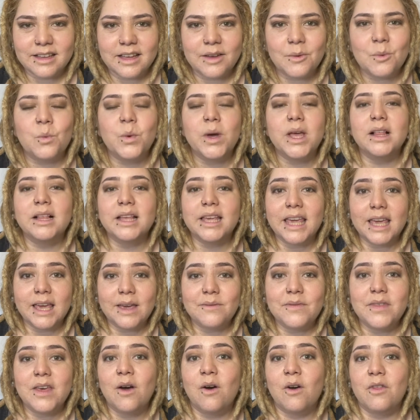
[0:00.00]
will
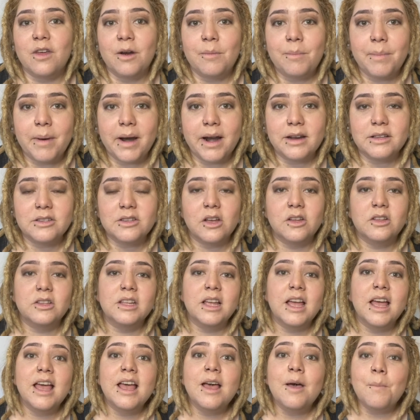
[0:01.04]
give the other person
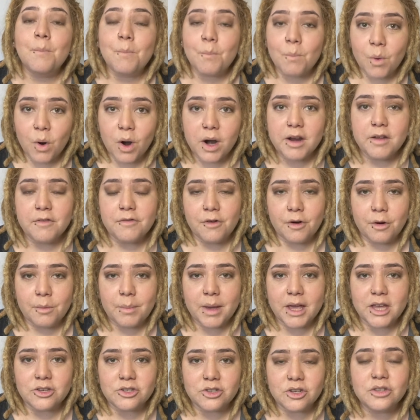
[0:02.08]
more
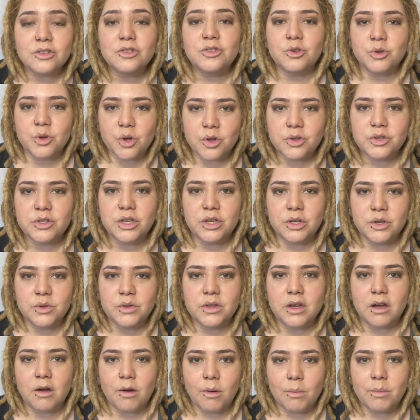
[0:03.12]
information to continue
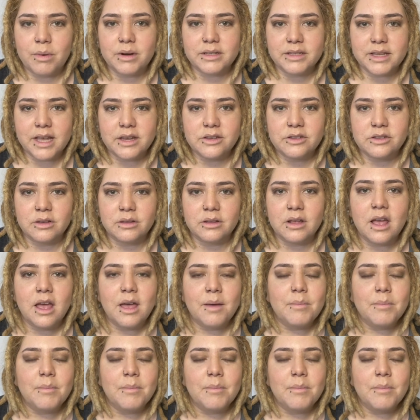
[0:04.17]
the conversation.